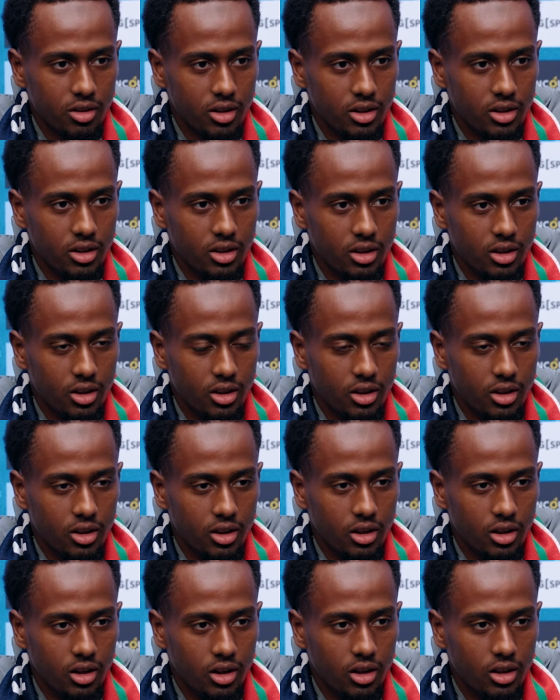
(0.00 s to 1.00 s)
And,
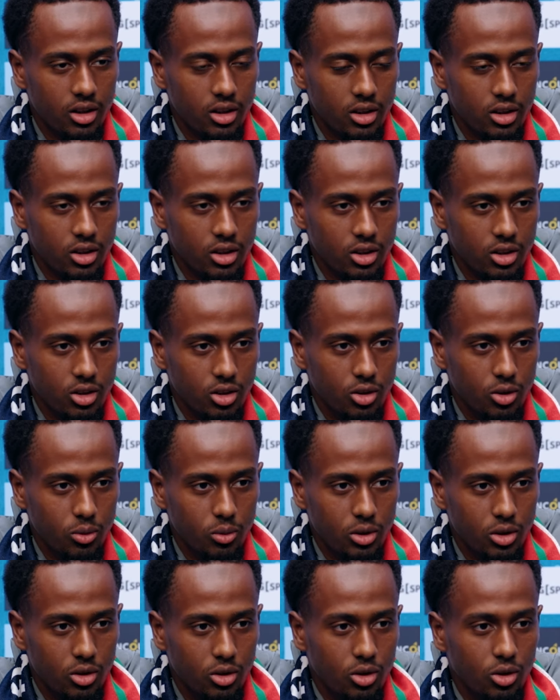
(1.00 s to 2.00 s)
we
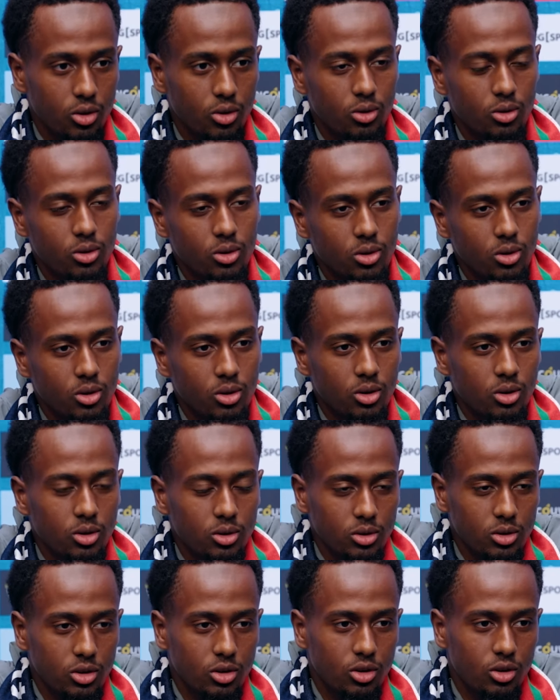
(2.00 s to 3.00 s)

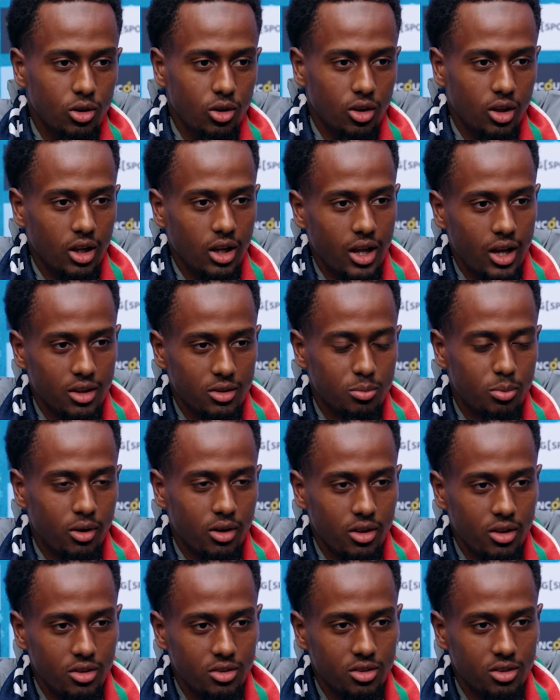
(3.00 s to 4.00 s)
know the last
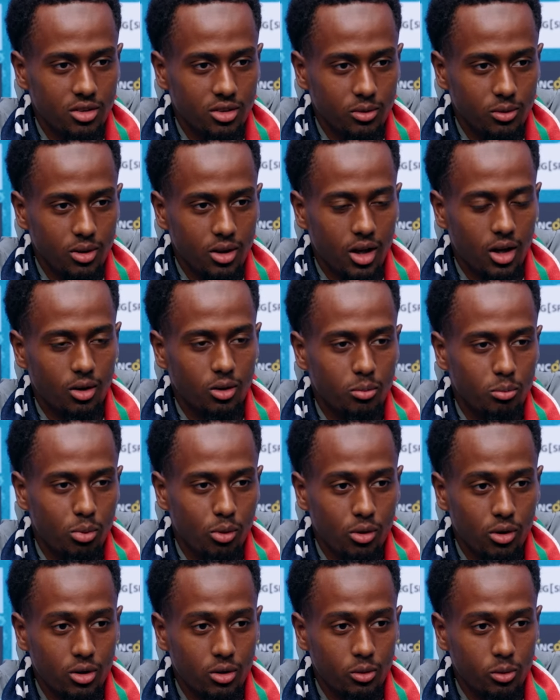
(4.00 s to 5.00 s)
part of the season, how
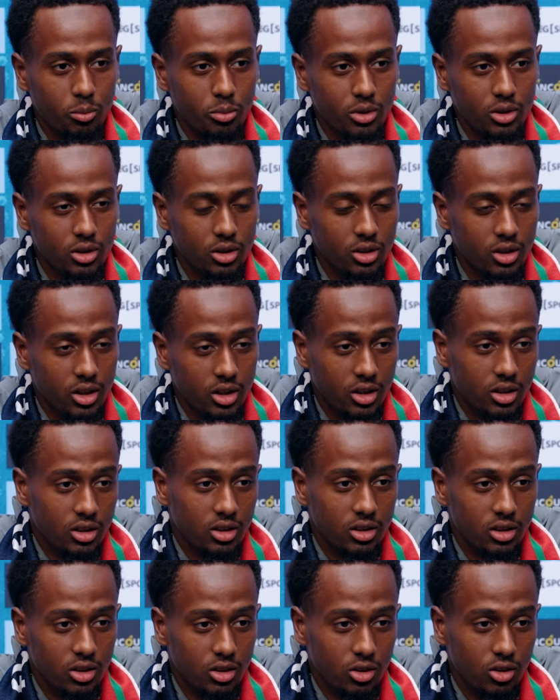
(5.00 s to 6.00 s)
important it will be and,
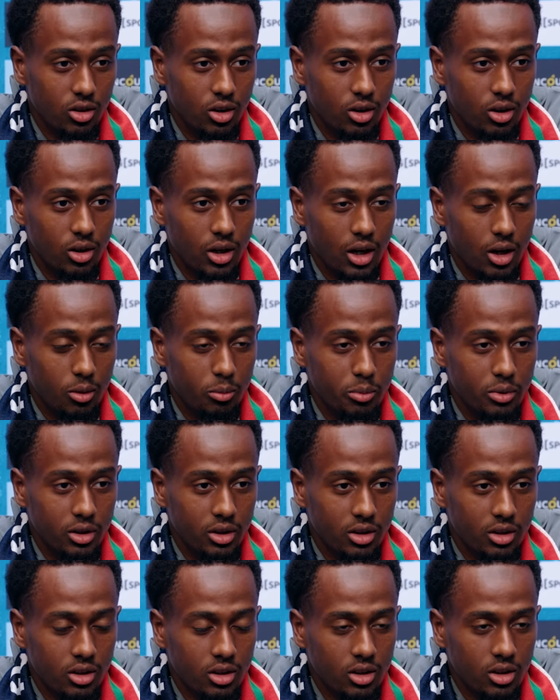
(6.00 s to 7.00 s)
you know, how
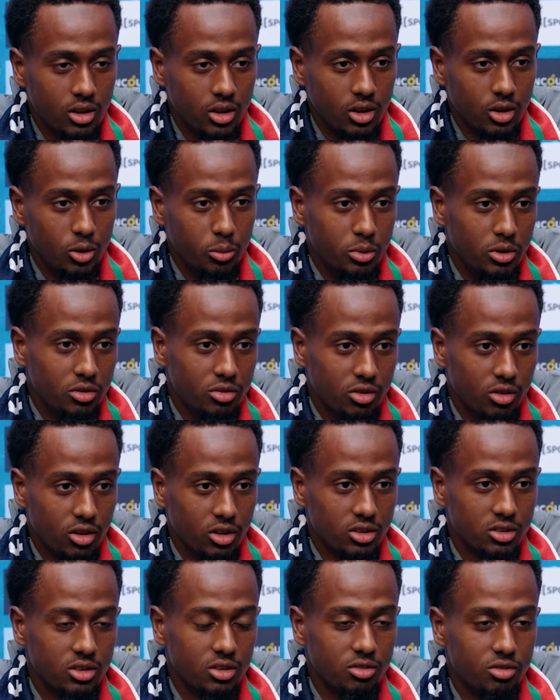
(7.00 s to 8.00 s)
big it'll be for
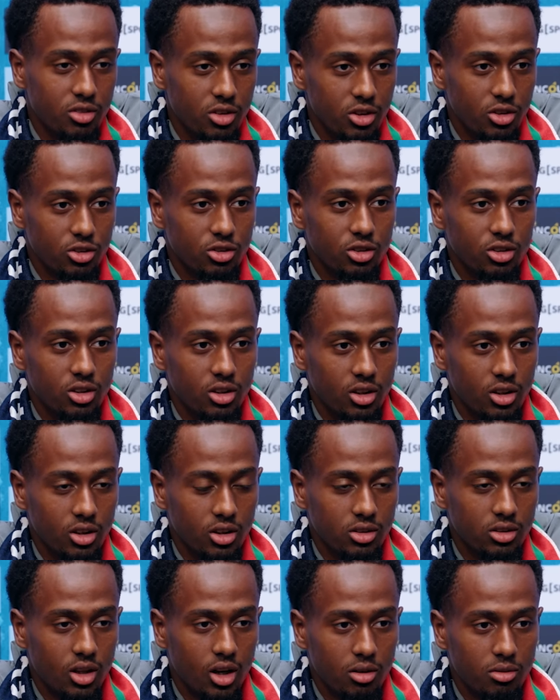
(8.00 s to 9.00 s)
us to finish in
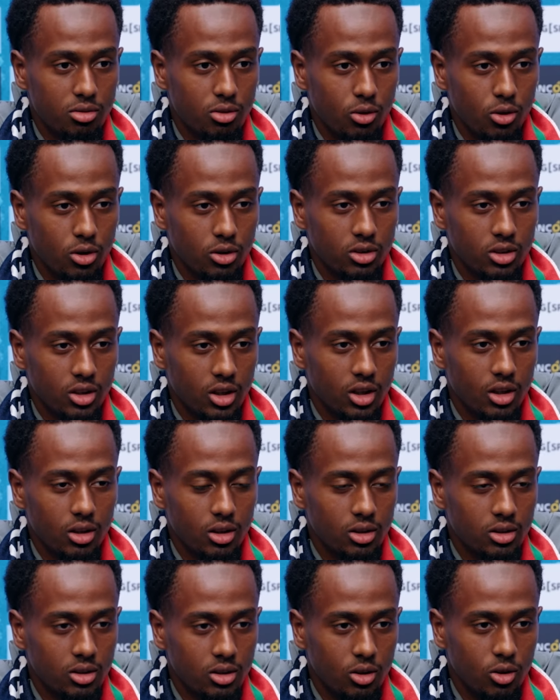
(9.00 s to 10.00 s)
the top four to get
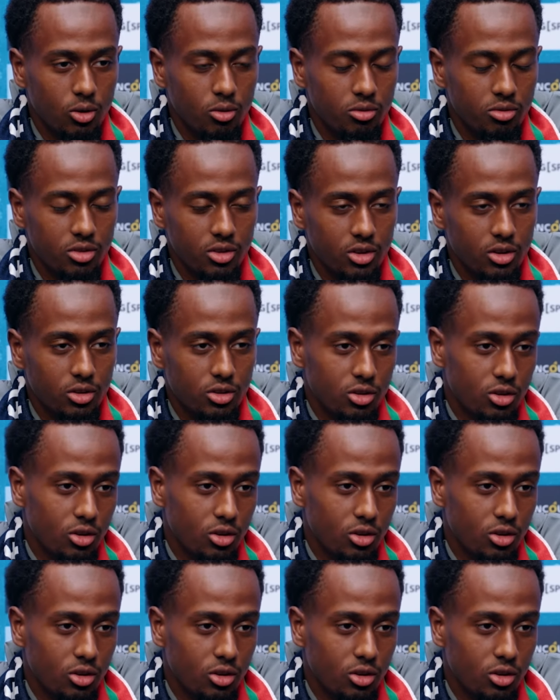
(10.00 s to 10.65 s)
home field.